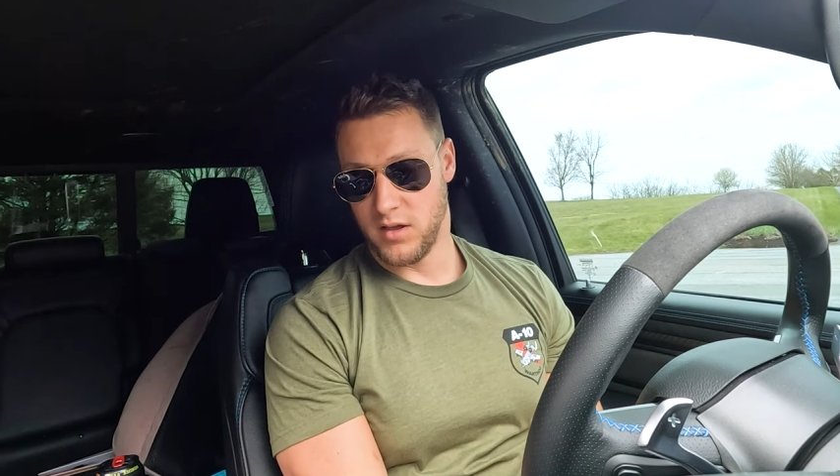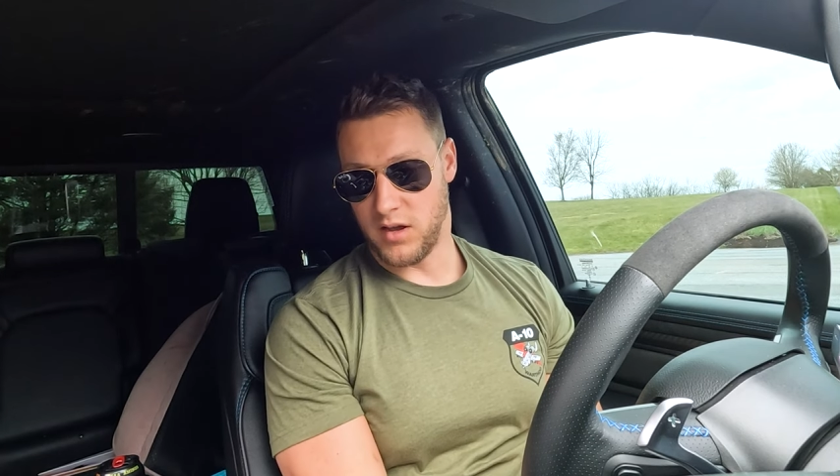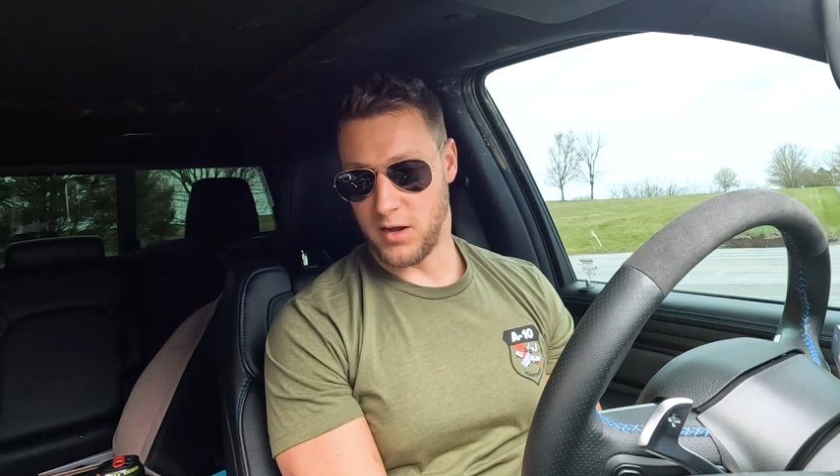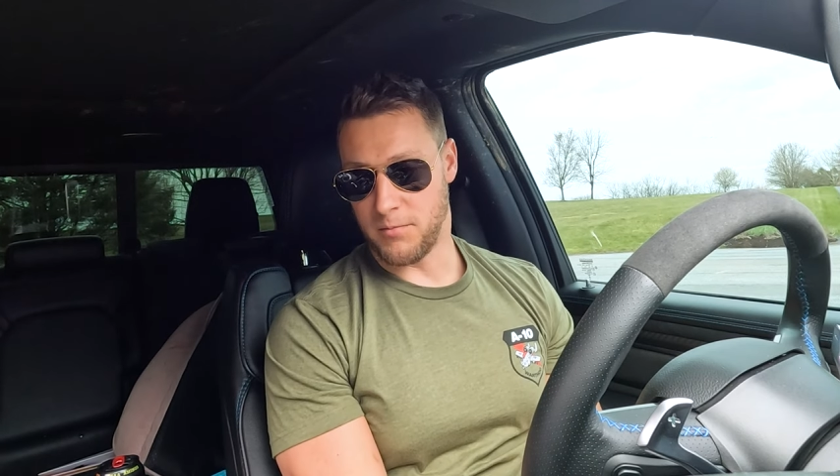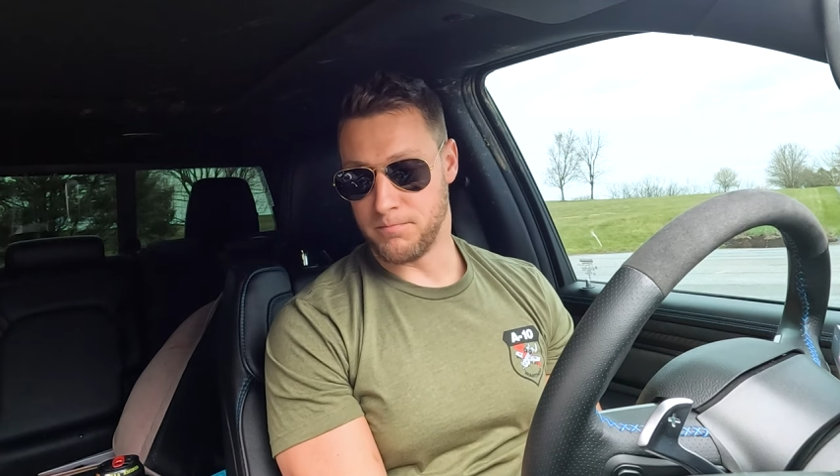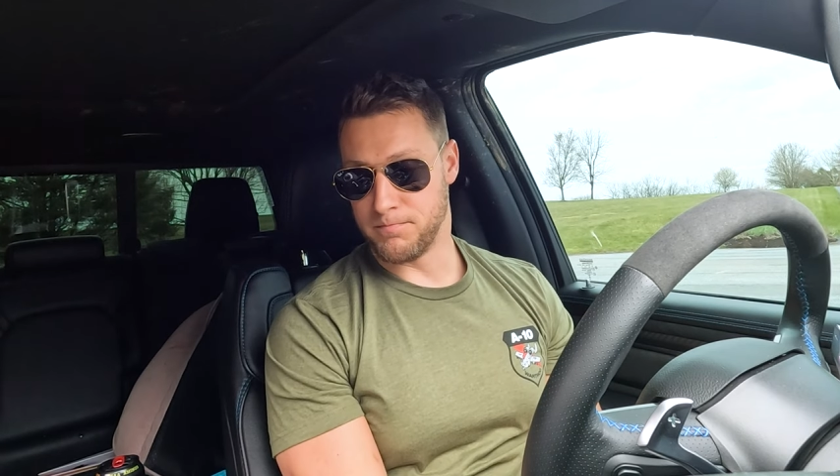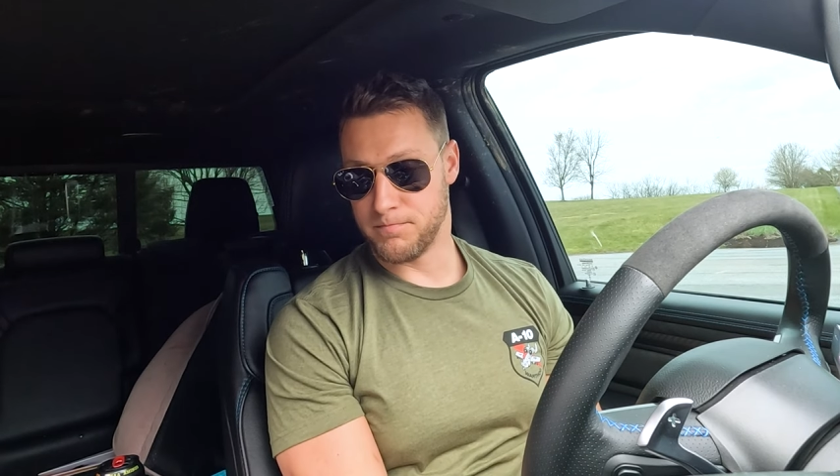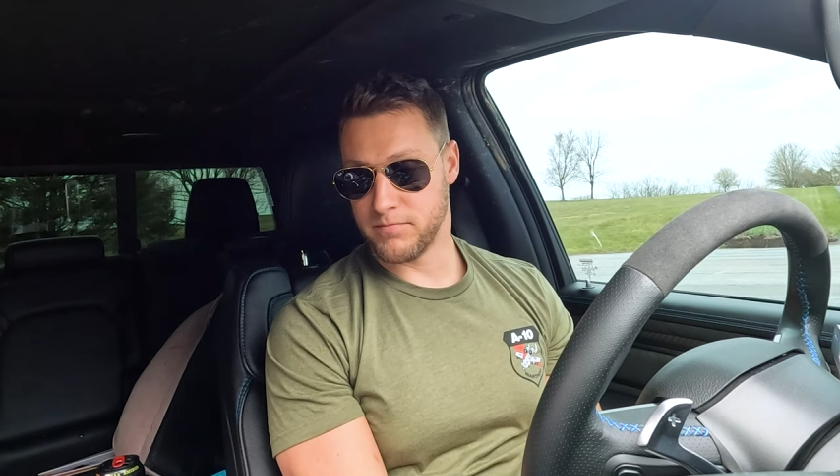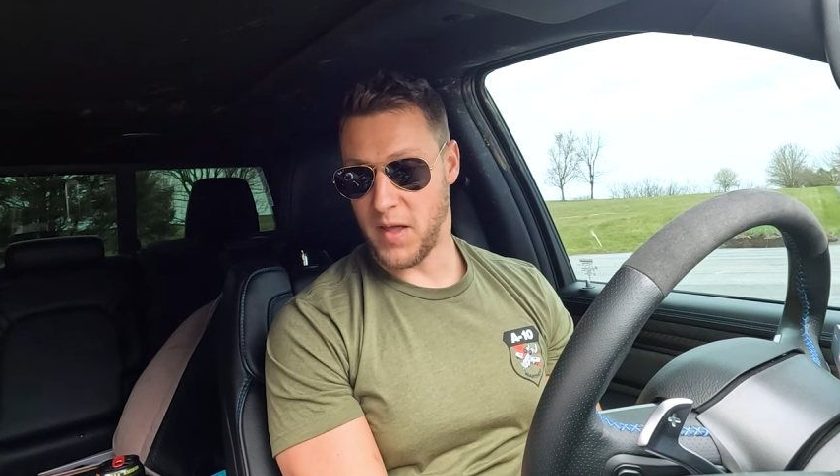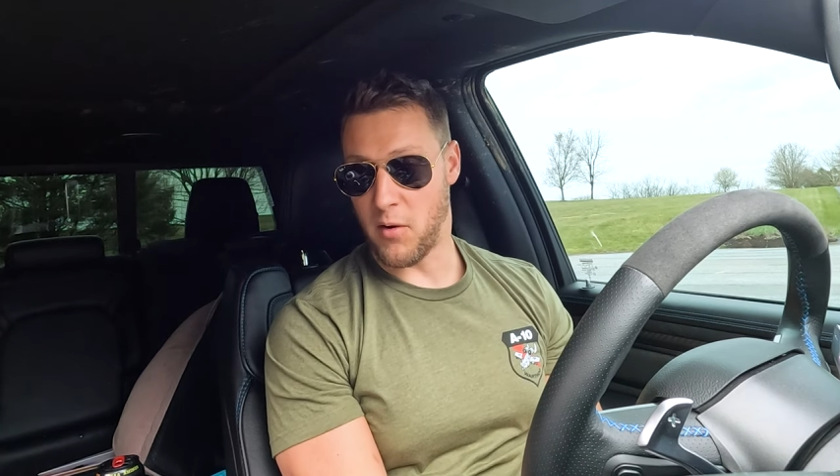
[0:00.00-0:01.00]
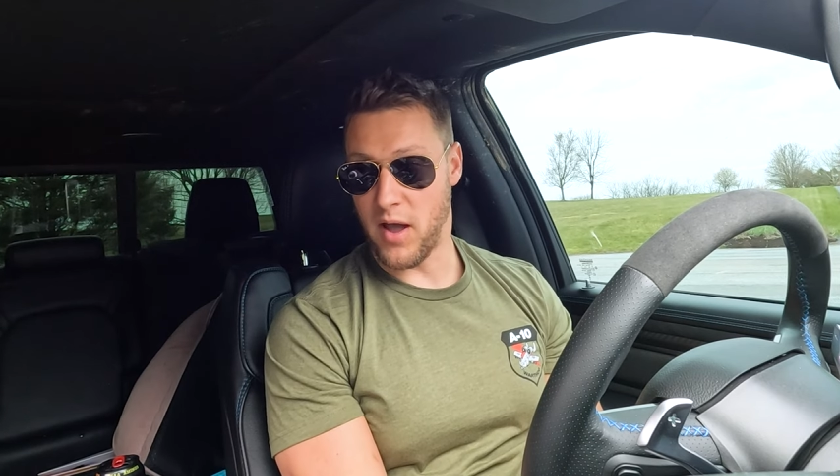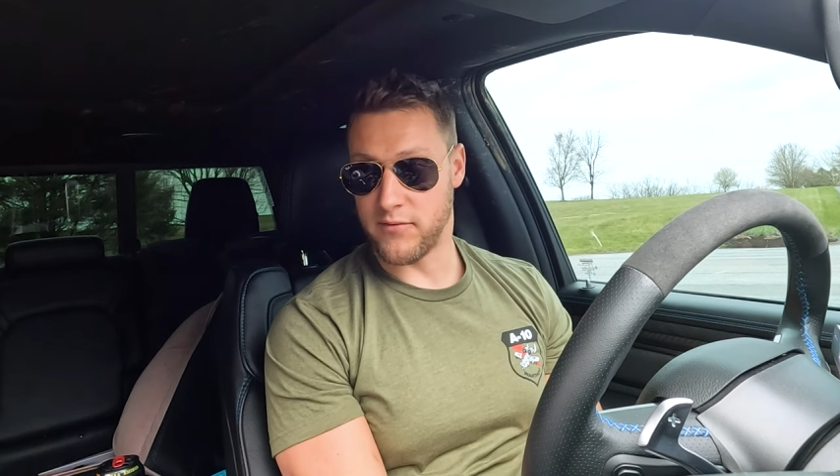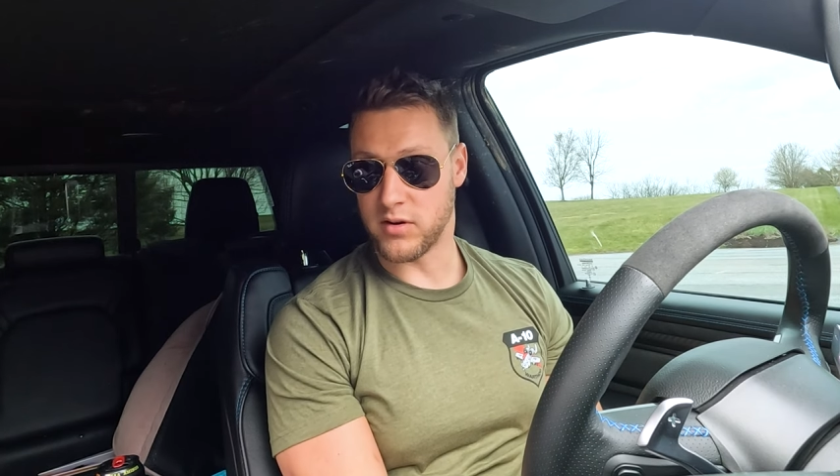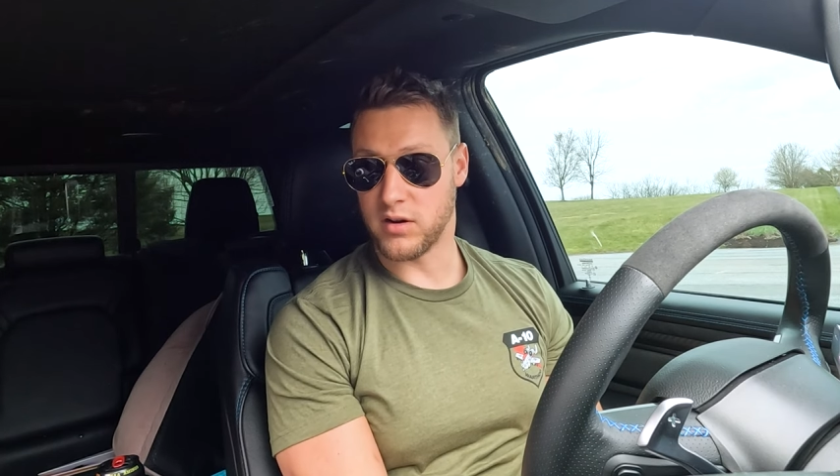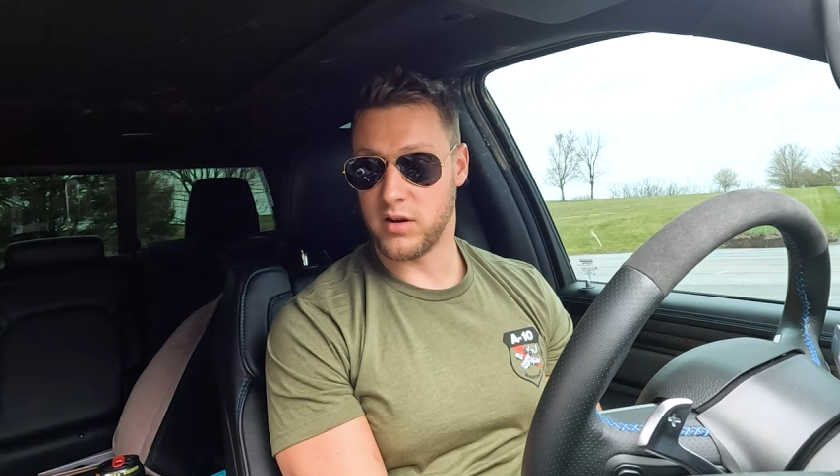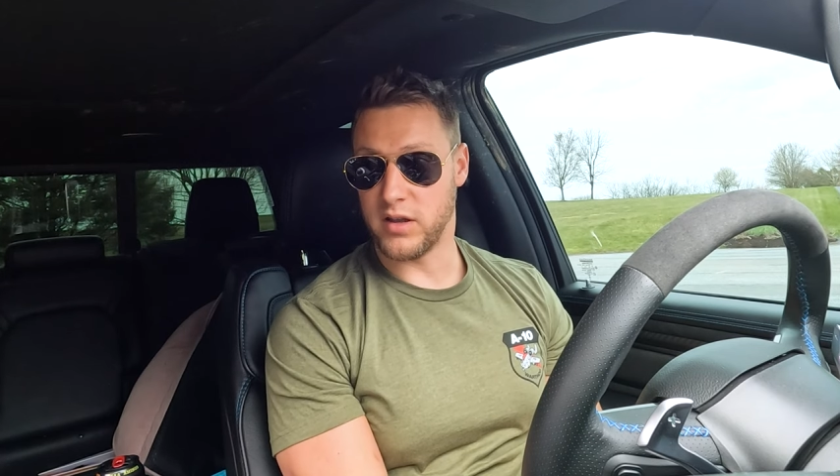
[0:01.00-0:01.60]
Um, however,